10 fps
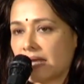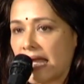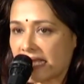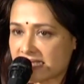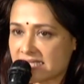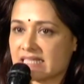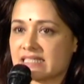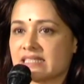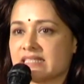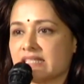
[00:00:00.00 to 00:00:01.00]

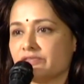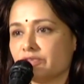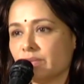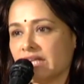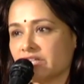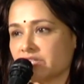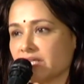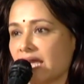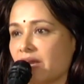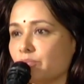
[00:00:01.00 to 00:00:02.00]
access this
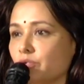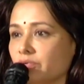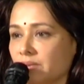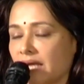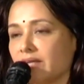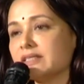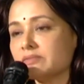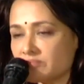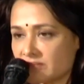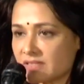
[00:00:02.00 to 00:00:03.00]
information and